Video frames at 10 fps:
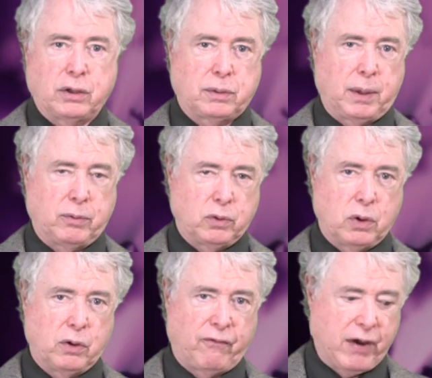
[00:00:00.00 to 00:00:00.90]
just people who
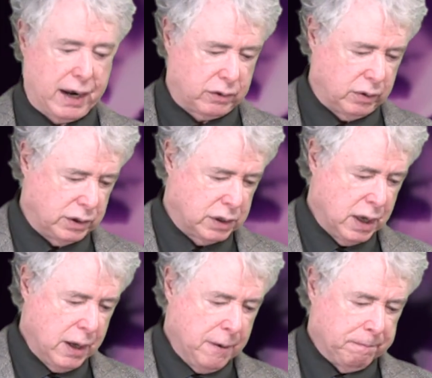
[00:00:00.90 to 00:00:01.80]
go to factories,
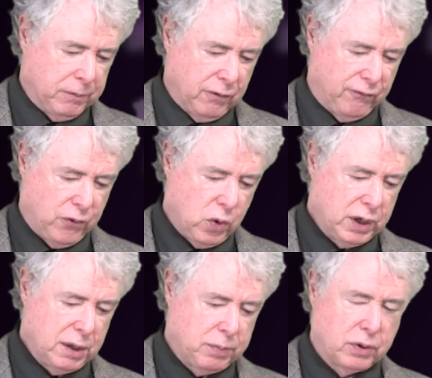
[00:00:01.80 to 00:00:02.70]

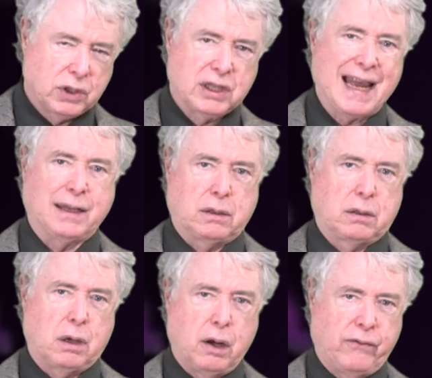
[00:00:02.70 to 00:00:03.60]

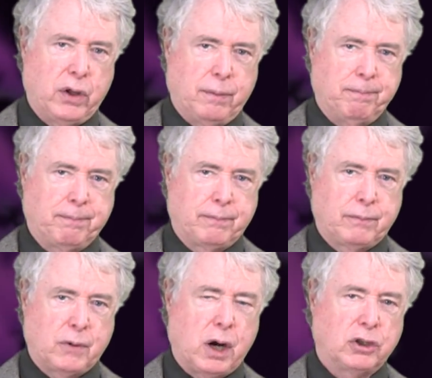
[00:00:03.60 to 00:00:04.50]
40% of them
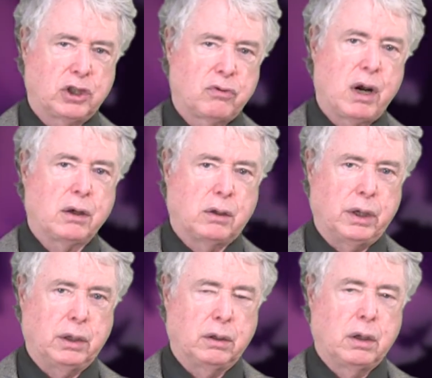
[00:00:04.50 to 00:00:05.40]
are
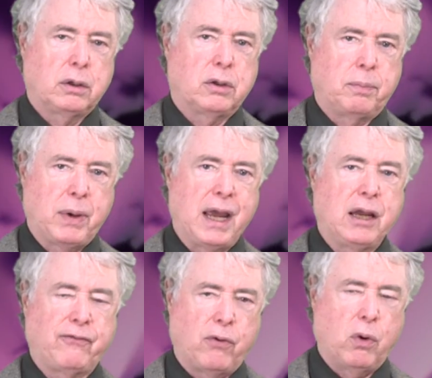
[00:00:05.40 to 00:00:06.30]
struggling to
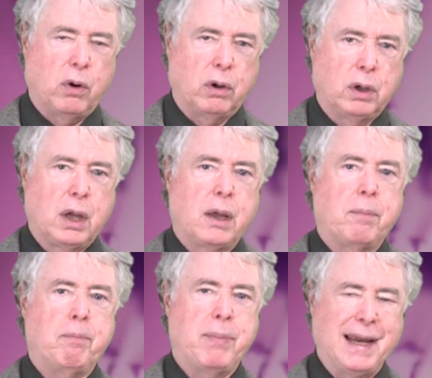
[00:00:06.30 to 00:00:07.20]
pay for
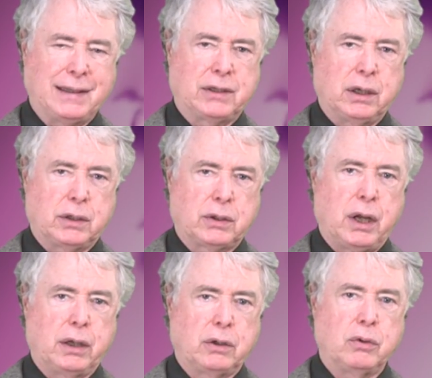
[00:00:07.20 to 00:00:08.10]
basics
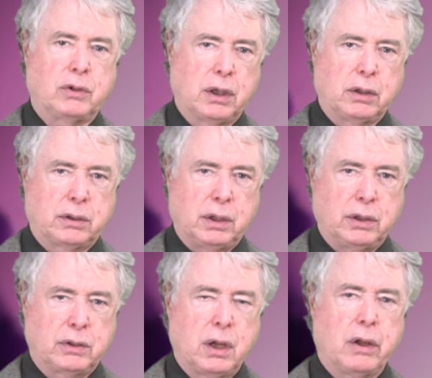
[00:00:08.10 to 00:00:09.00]
like
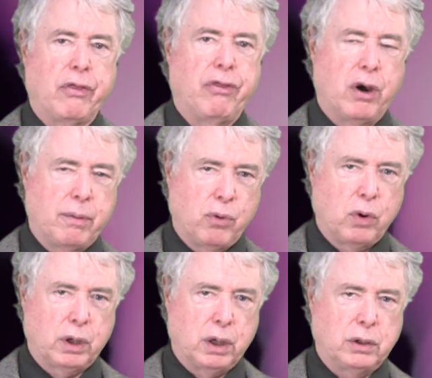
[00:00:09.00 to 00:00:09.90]
utilities, the
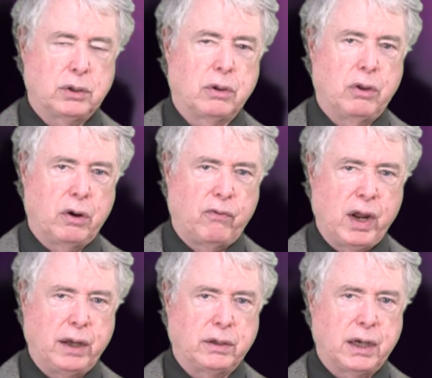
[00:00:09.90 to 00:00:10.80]
mortgage, the
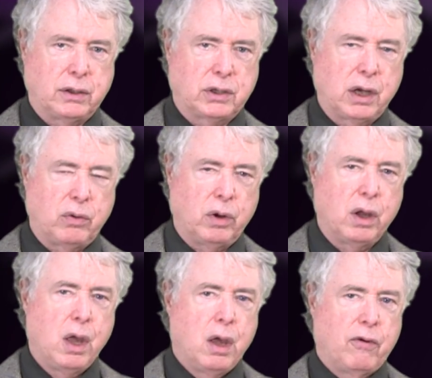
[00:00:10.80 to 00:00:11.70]
rent, etc.
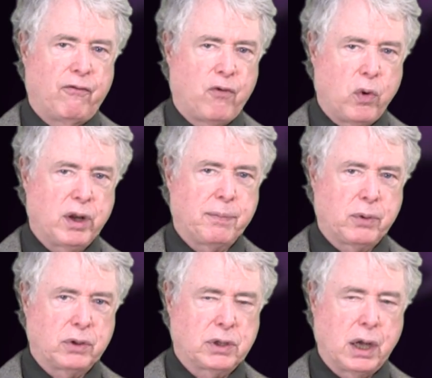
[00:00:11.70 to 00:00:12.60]

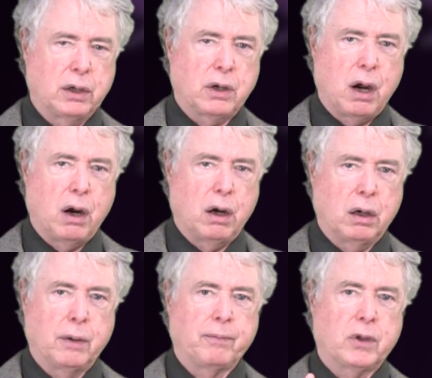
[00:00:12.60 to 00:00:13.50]
40%
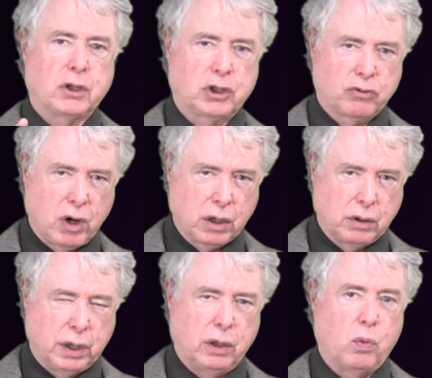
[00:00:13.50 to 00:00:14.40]
are
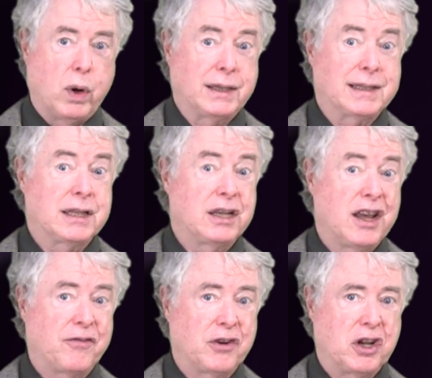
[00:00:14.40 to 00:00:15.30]
struggling. What's the
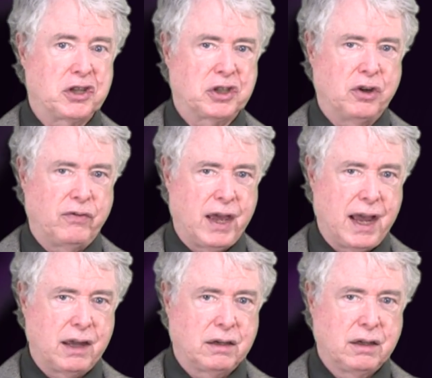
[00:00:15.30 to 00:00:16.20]
definition of
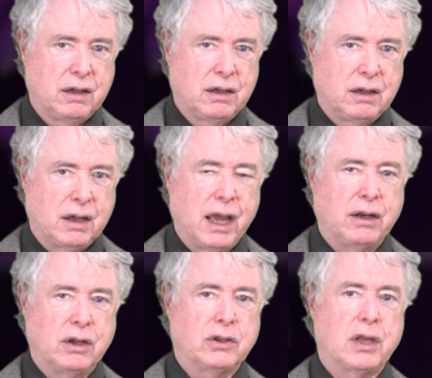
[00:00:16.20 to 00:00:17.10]
that?
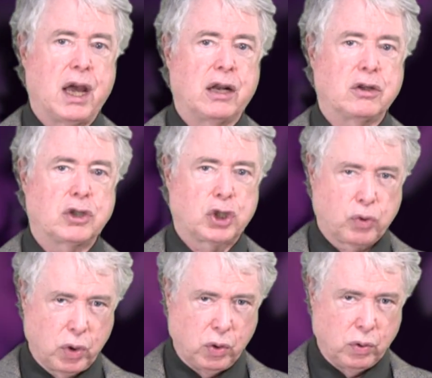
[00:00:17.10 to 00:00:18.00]
And is that
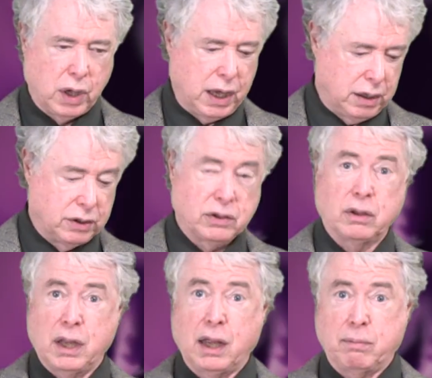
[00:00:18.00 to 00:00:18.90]
true? And
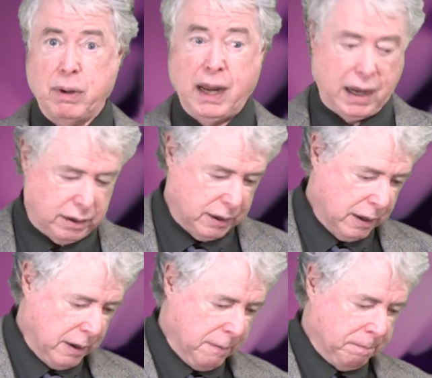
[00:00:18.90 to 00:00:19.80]
isn't that bad?
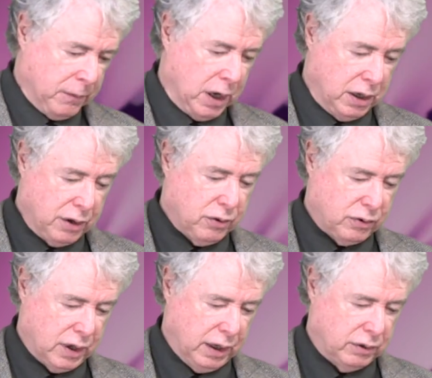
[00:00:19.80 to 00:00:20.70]
Another
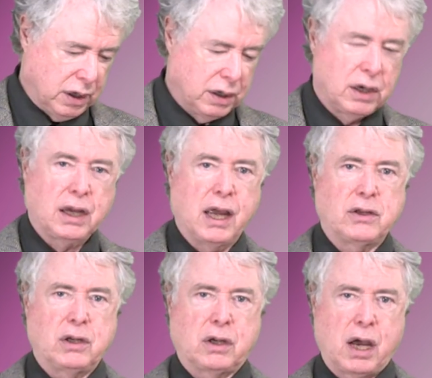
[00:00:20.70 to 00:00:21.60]
thing that
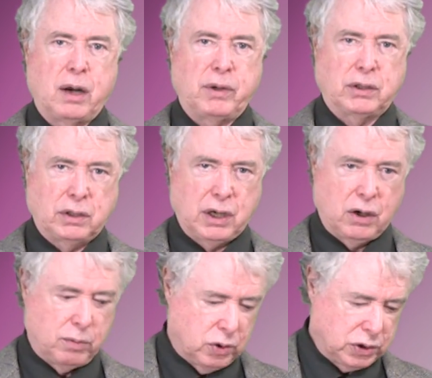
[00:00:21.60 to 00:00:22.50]
indicates the economy is in
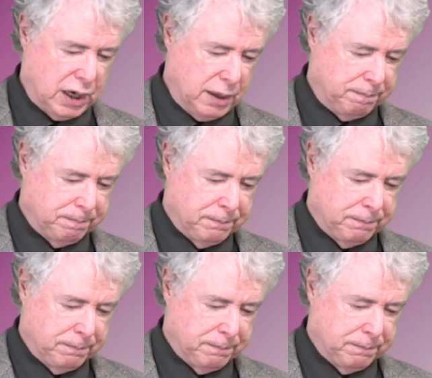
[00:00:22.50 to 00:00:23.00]
terrible shape.